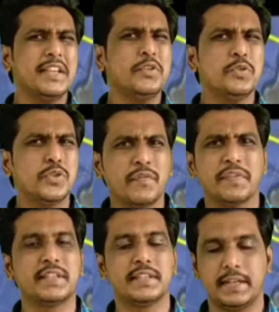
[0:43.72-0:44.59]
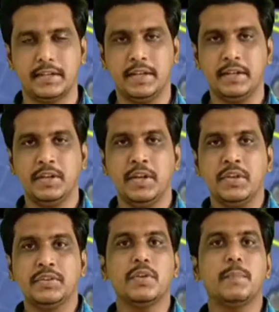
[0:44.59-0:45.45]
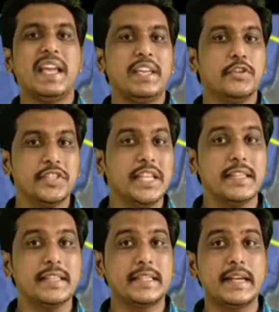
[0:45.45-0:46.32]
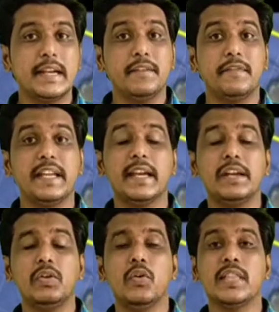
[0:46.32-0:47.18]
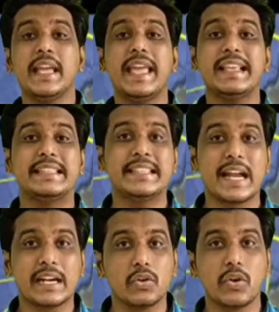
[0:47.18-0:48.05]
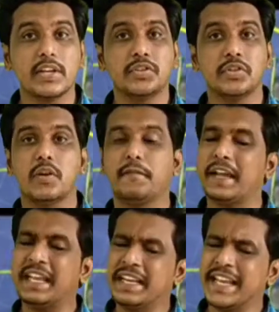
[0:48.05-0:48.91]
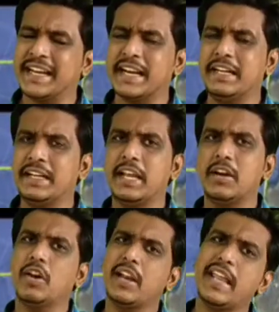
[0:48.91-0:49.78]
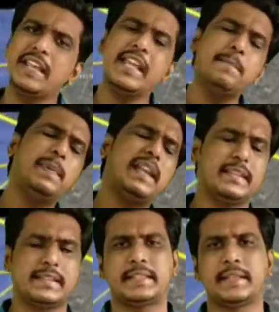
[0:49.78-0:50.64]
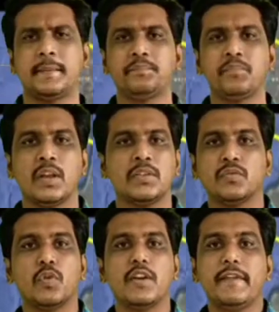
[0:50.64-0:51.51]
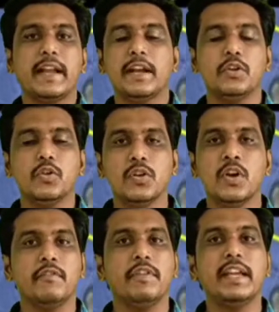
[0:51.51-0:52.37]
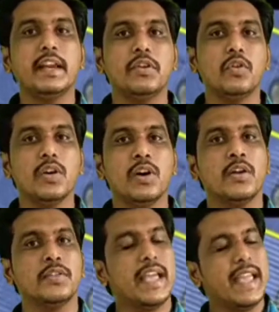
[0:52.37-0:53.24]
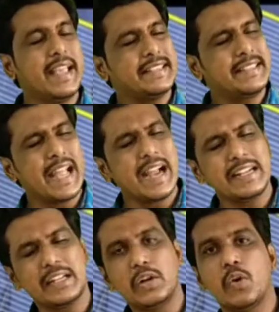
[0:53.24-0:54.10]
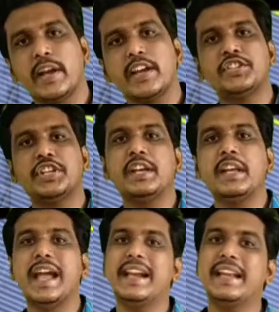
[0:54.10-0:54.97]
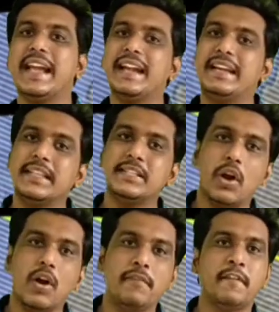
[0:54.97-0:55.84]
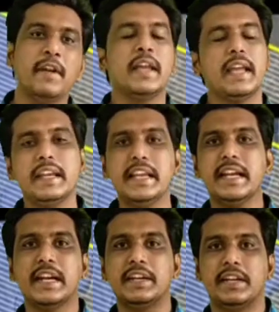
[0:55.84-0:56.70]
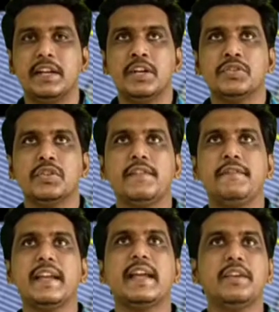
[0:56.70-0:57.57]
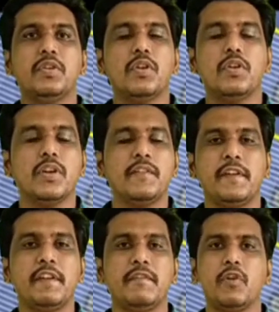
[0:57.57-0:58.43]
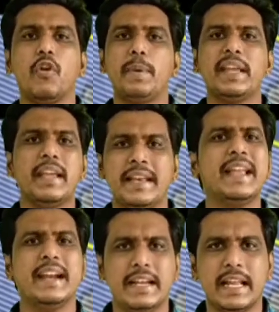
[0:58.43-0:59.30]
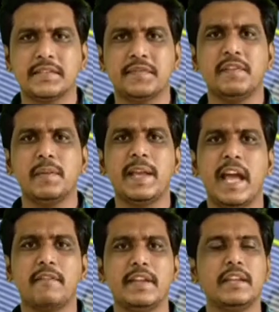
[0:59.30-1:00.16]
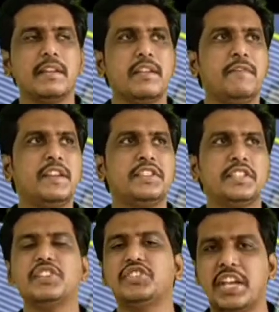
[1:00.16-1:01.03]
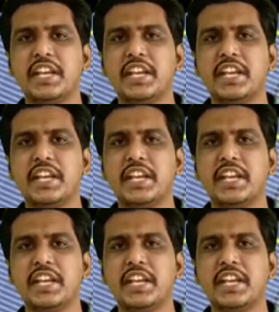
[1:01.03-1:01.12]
the use of this grid? So by using this grid, we can know the exact location of any country or any place. So what we can do? We can know the exact location and address of any country. So if we can know, if we open any atlas, we will be having, if we search